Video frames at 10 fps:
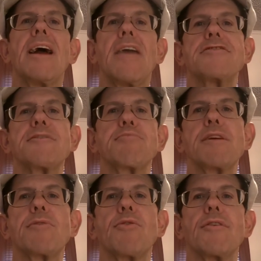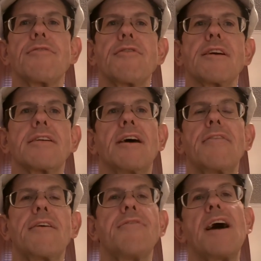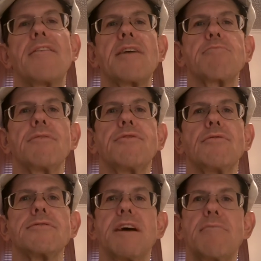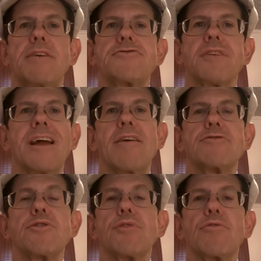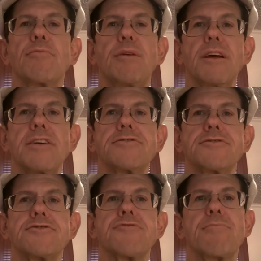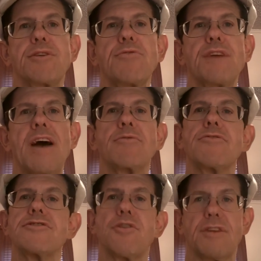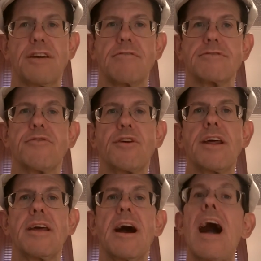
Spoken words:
and the Supreme Court verdict of the 5 April Fools I mentioned allows your local police to strip you down to the short hairs for any,